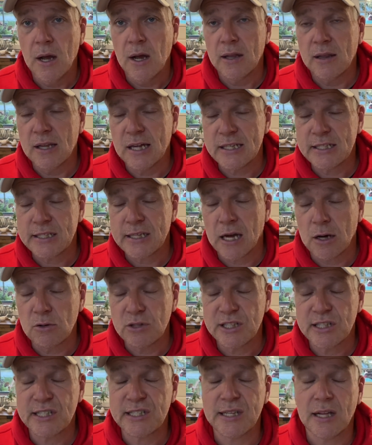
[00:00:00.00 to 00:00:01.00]
less
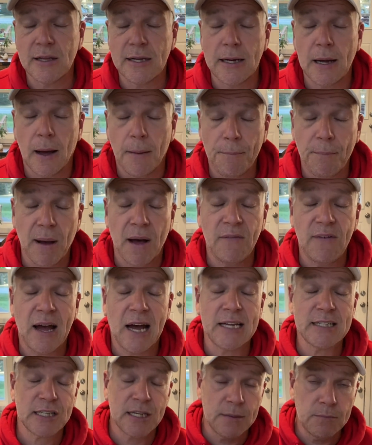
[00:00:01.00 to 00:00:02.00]
houses selling above
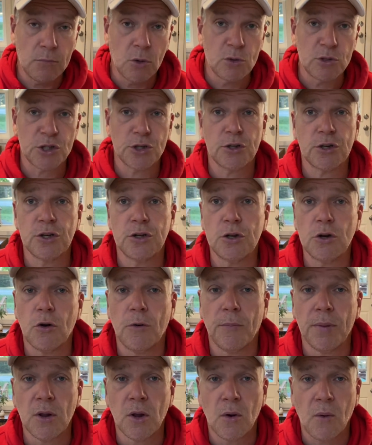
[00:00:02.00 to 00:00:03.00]
asking. Most are going to go
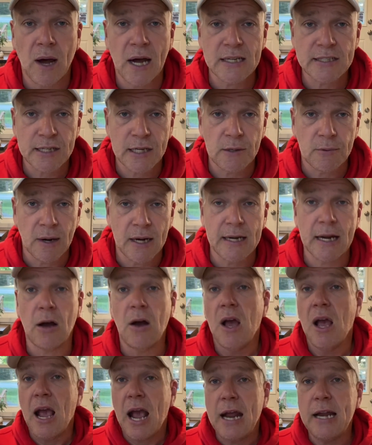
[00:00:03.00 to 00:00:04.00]
below asking right now.
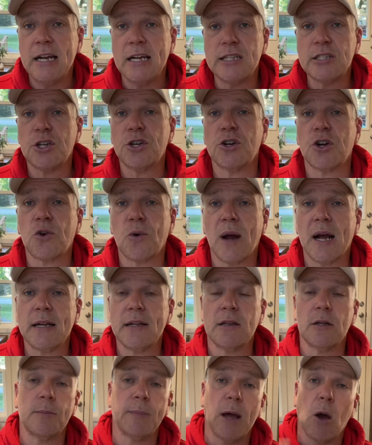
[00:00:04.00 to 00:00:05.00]
And it is going to correct a little
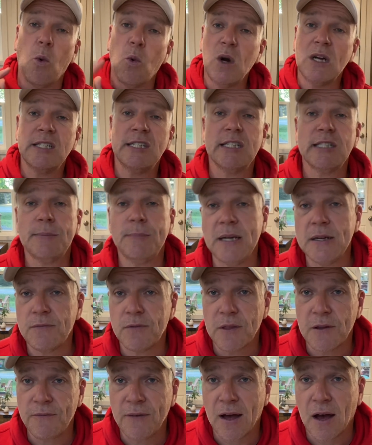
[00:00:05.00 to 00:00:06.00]
bit. What does this mean for the
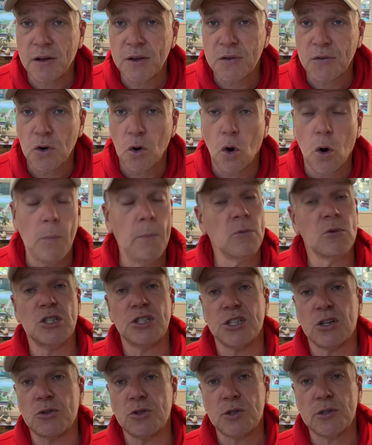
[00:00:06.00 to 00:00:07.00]
value of your home? Reach
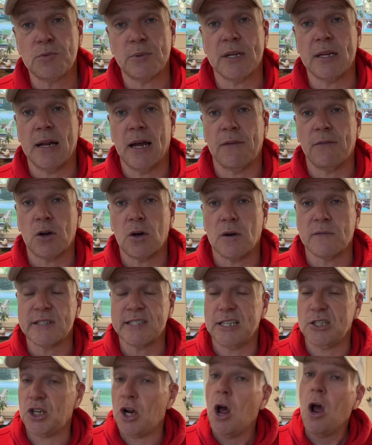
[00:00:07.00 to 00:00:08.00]
out to us. We can have a
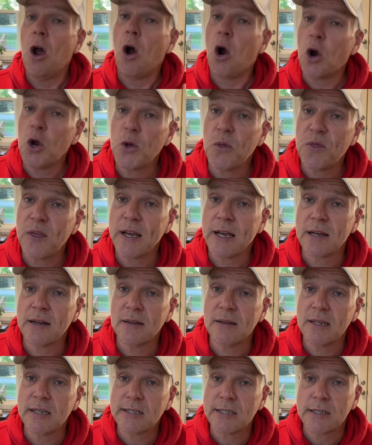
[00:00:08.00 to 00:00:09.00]
conversation. Are you thinking of
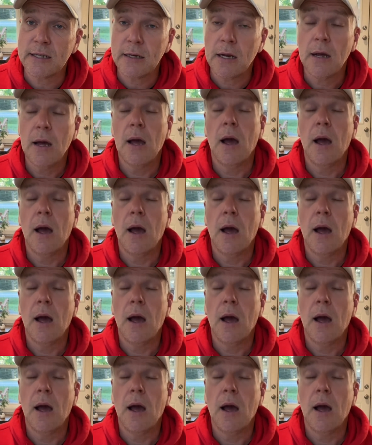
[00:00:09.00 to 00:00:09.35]
listing?